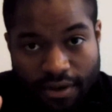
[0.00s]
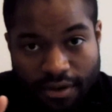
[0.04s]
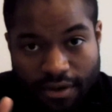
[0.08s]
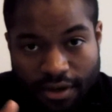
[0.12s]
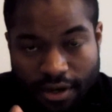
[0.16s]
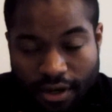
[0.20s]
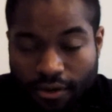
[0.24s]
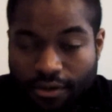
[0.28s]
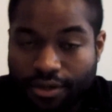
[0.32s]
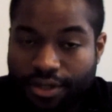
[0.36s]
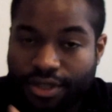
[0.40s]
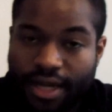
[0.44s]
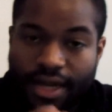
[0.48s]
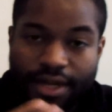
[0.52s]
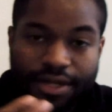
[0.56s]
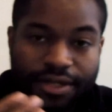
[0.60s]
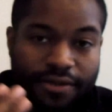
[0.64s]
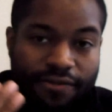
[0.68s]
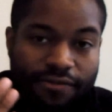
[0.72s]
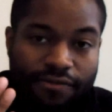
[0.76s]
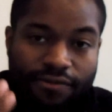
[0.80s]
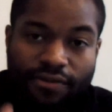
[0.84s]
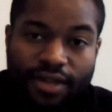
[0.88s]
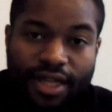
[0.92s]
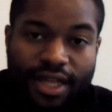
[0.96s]
you're
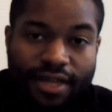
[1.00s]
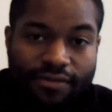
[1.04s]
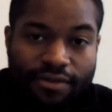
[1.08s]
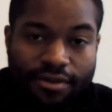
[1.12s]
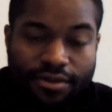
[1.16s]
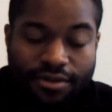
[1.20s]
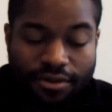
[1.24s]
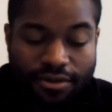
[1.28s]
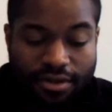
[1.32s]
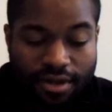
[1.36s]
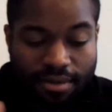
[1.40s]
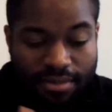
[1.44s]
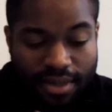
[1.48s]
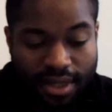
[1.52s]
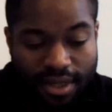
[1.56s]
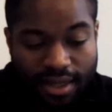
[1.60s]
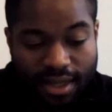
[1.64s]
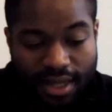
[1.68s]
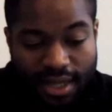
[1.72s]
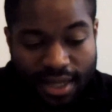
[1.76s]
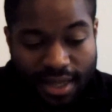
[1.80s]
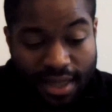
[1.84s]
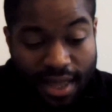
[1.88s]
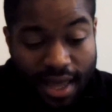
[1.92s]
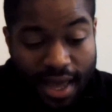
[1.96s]
changing flavors or something
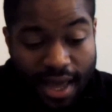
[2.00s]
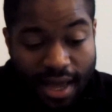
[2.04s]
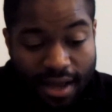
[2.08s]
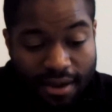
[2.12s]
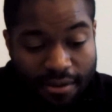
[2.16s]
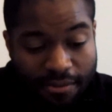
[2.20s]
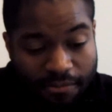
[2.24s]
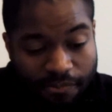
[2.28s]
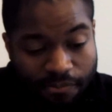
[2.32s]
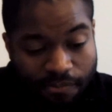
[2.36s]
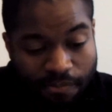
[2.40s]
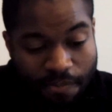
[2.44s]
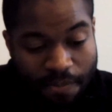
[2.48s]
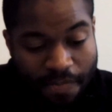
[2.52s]
like that.